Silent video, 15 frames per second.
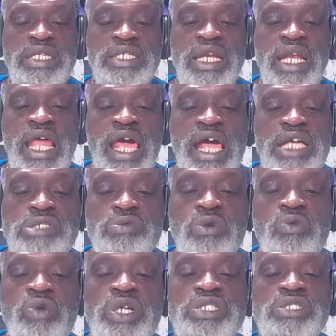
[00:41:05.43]
the last one
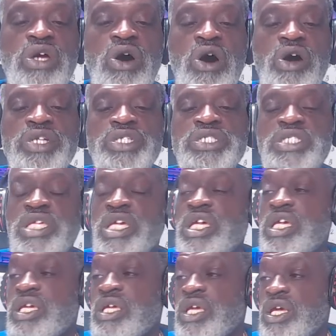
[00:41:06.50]
What is the hardest
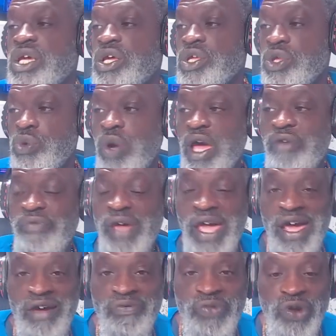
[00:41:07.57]
thing you have
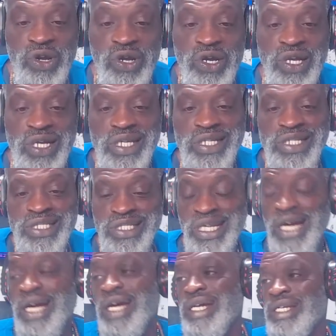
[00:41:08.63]
ever
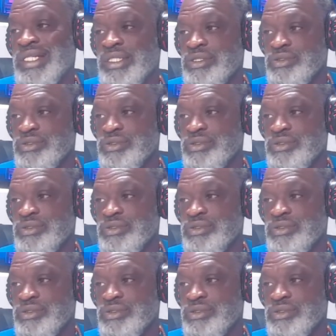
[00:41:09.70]
done?